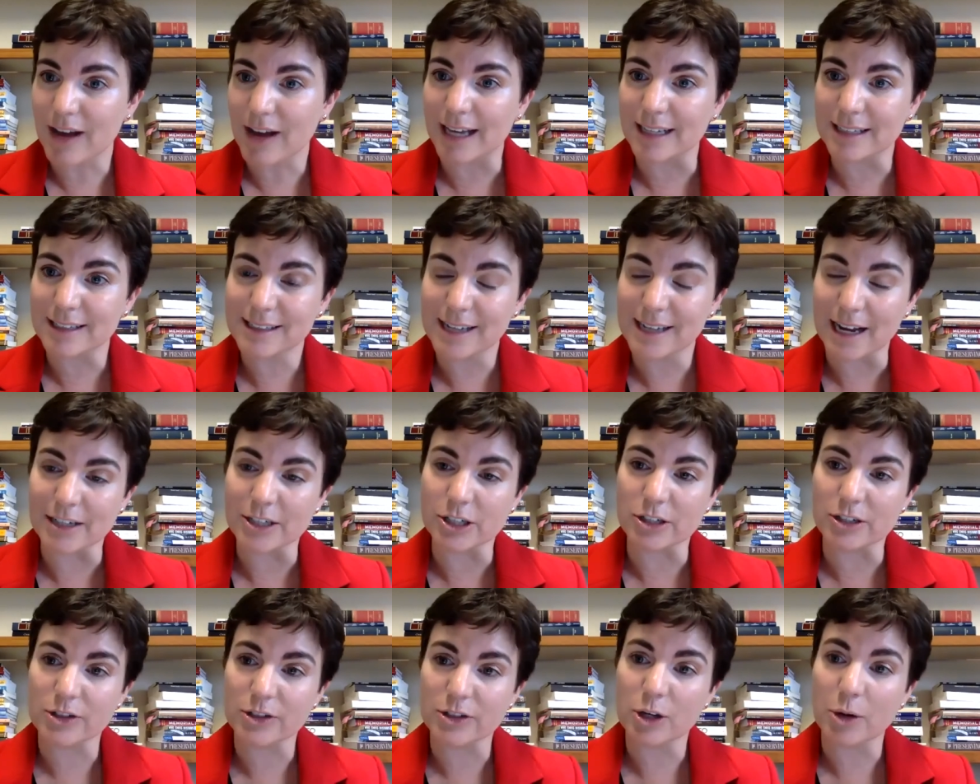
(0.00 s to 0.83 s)
high
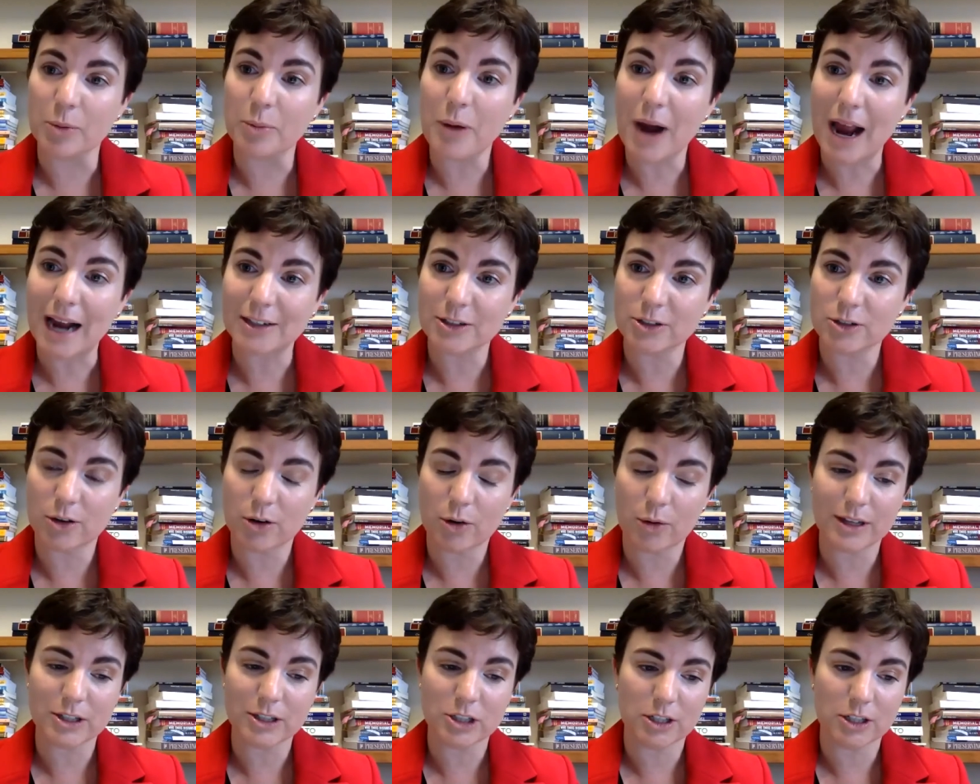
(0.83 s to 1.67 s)
standards? So,
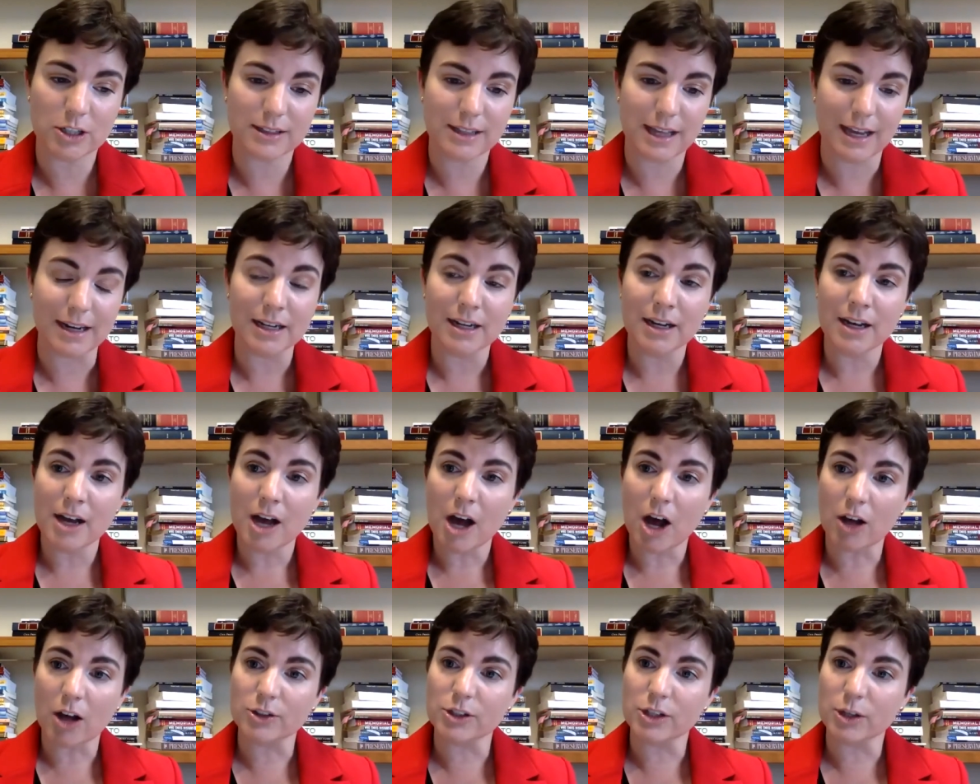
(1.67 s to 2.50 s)
practical questions that
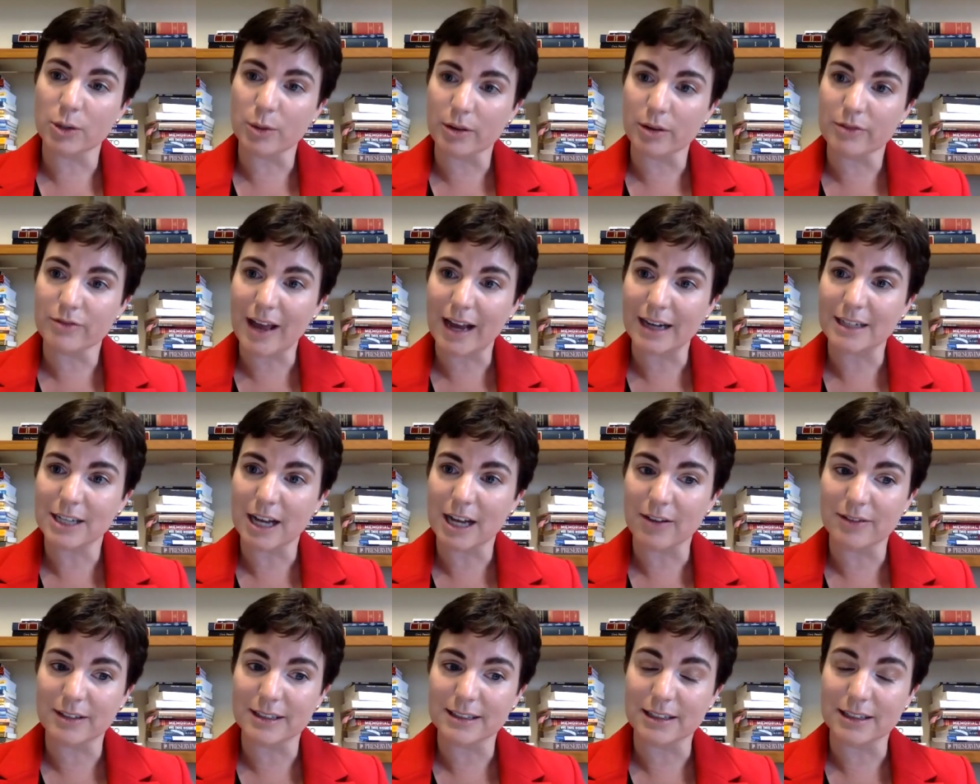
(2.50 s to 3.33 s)
also affect,
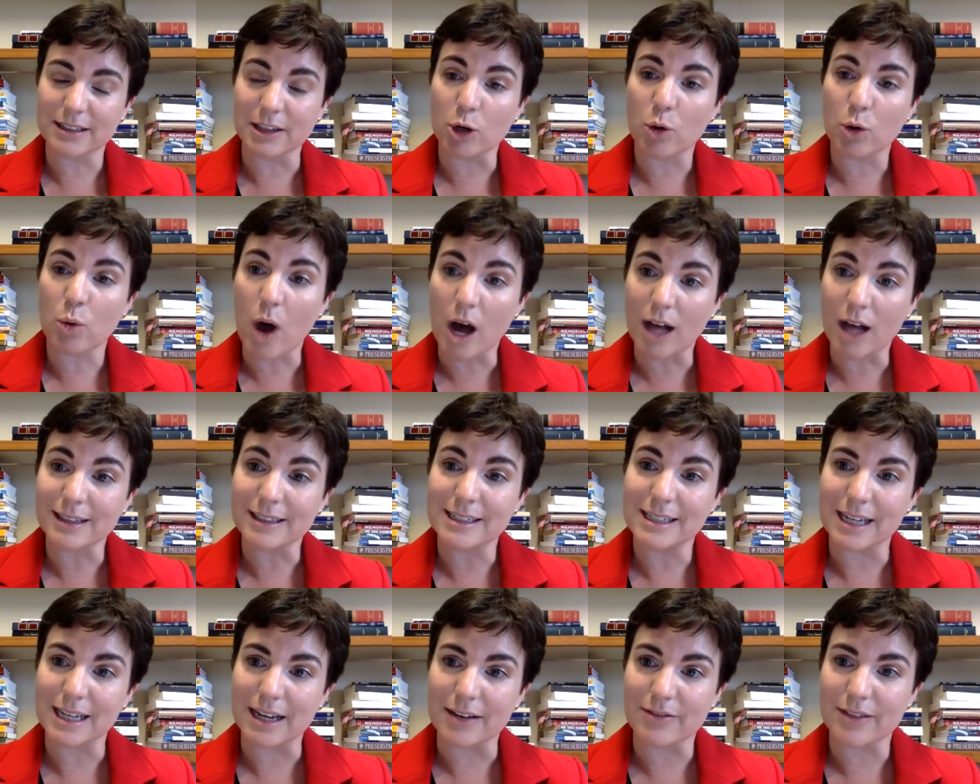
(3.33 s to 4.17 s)
obviously, the
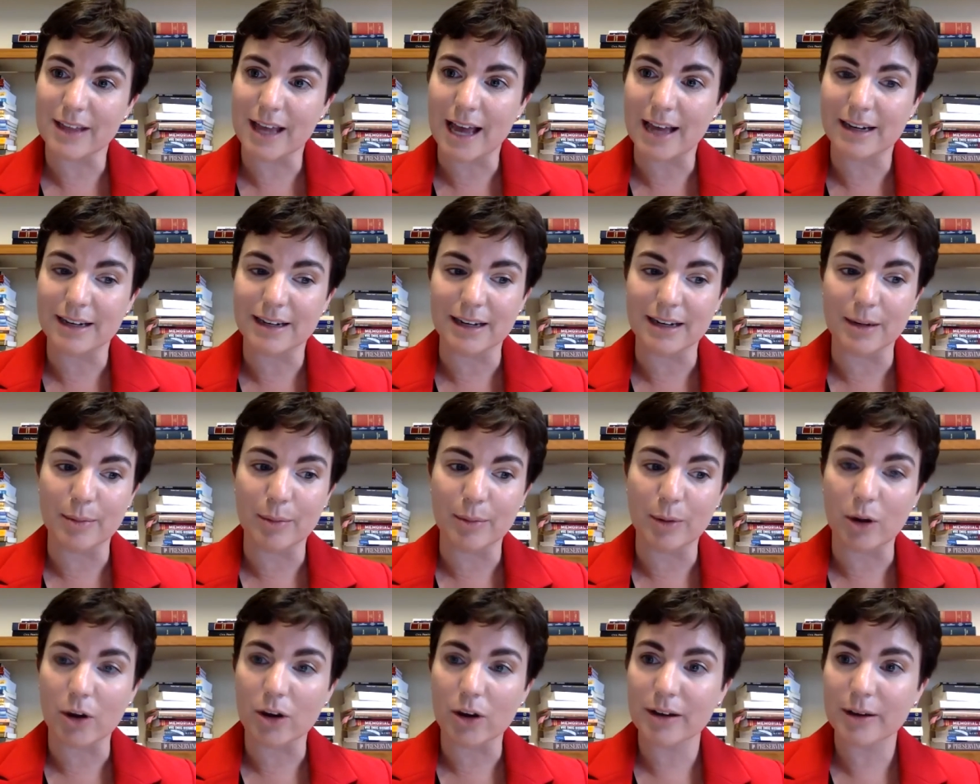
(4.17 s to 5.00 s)
quality of the edited
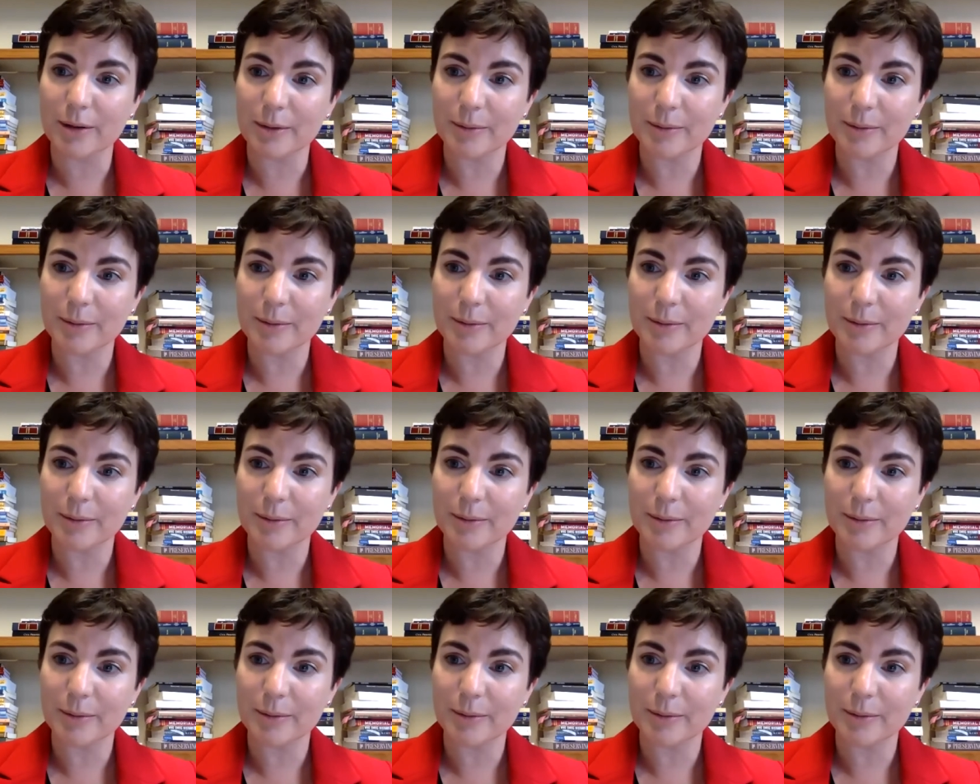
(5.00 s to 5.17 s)
book.